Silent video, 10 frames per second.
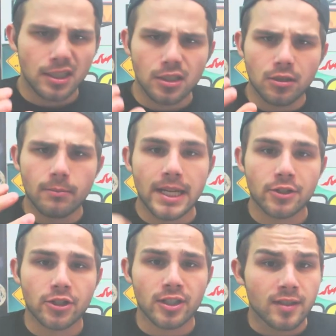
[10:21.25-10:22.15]
you know,
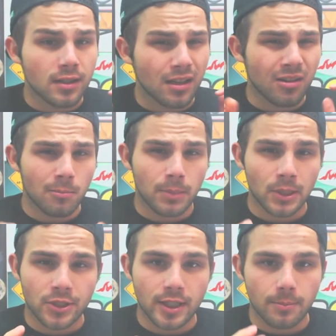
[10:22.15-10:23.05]
make sure it's not all
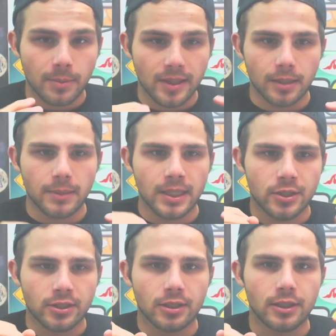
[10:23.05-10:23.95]
bunched up in there. Make
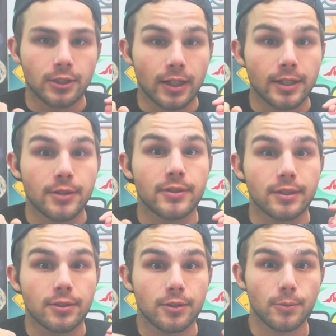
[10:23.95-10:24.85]
sure you're not
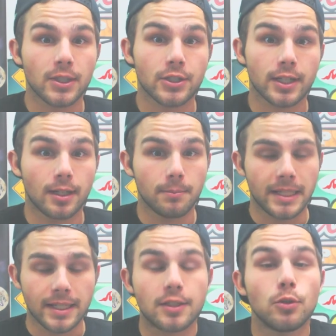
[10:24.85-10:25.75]
using too much cotton
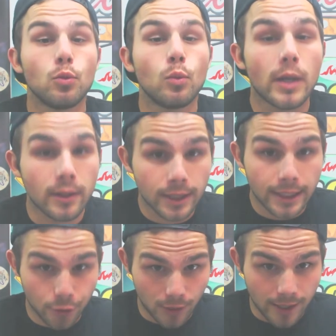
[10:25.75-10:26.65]
because you will
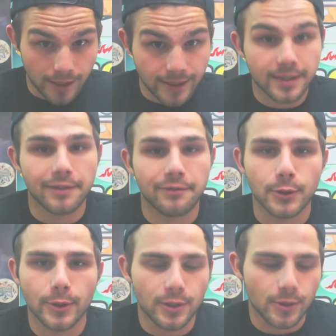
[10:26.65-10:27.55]
get dry hits if
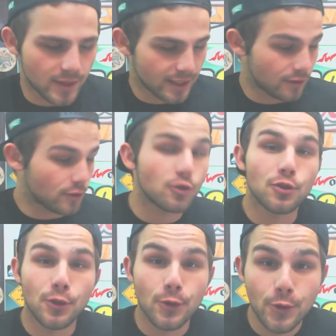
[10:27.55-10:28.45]
you are using
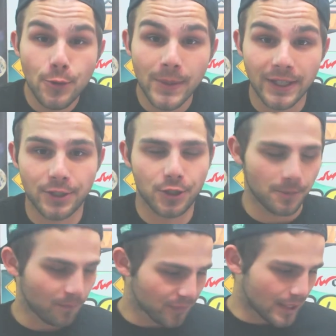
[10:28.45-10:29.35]
too
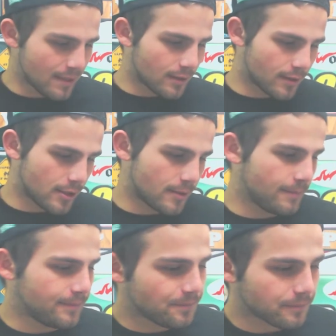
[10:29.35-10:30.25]
much. So,